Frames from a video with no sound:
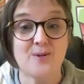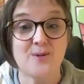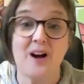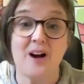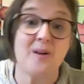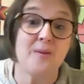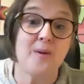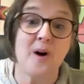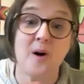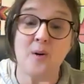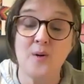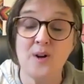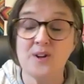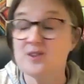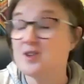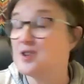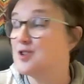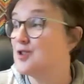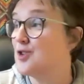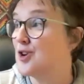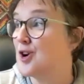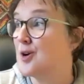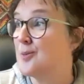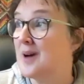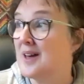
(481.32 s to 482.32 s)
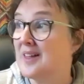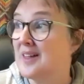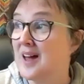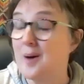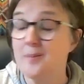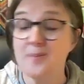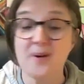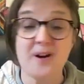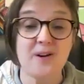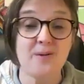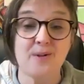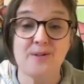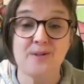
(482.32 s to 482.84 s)
I want to talk about that a
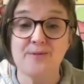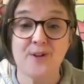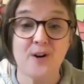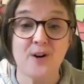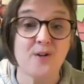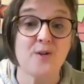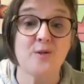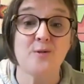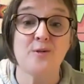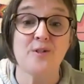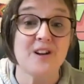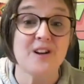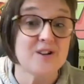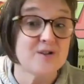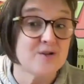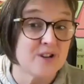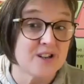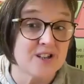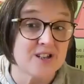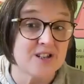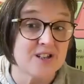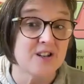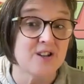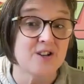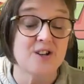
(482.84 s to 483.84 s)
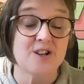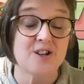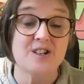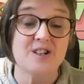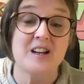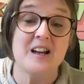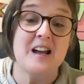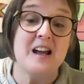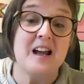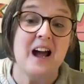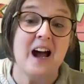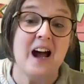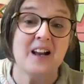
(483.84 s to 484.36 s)
bit with folk who are interested, because
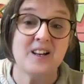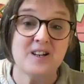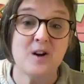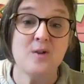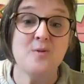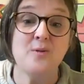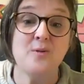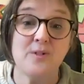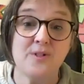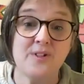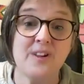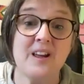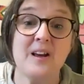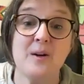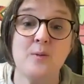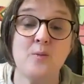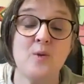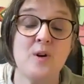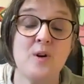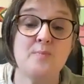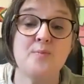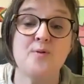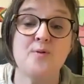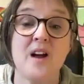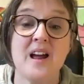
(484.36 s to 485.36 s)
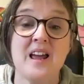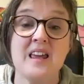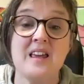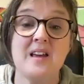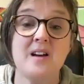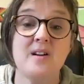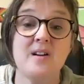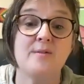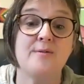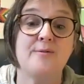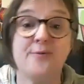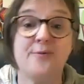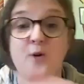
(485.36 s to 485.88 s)
I don't think we pray
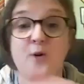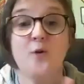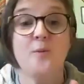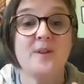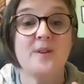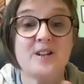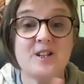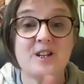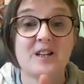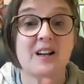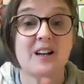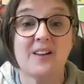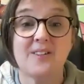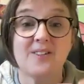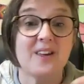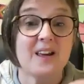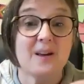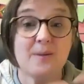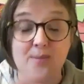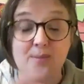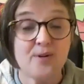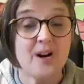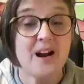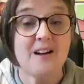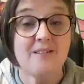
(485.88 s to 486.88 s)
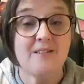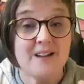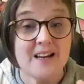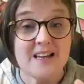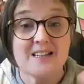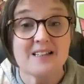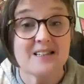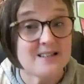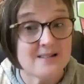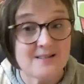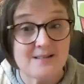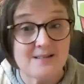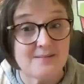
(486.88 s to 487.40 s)
for mission. I think prayer
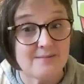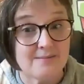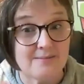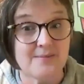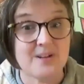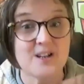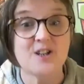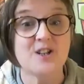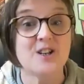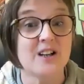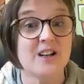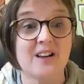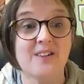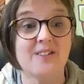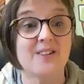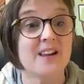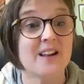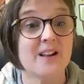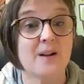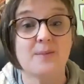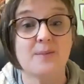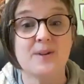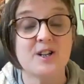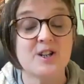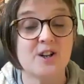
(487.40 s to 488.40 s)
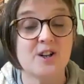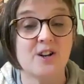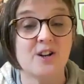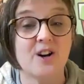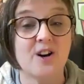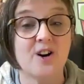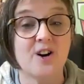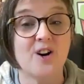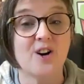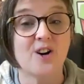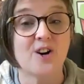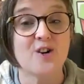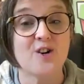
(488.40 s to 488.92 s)
is mission. I think the missional
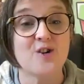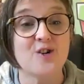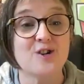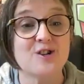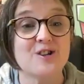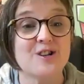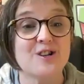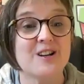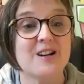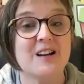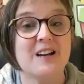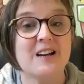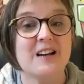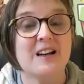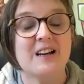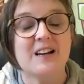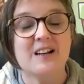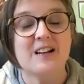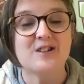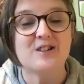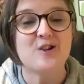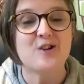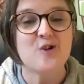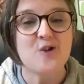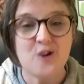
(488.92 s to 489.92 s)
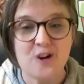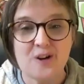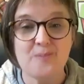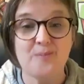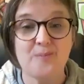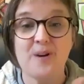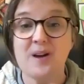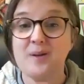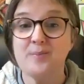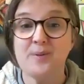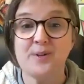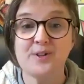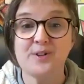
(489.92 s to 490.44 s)
heart of God is calling
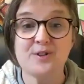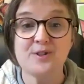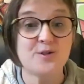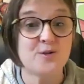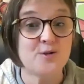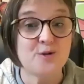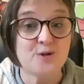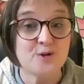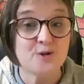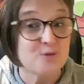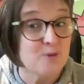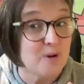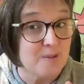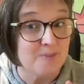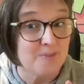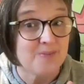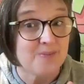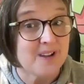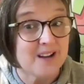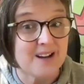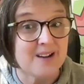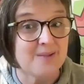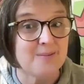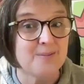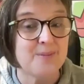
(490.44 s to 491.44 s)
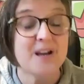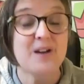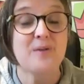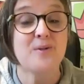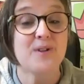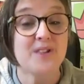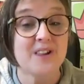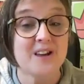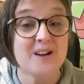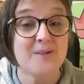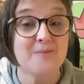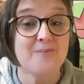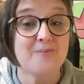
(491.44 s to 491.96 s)
people to talk to him and be
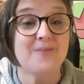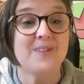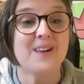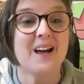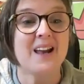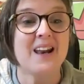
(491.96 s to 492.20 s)
with him.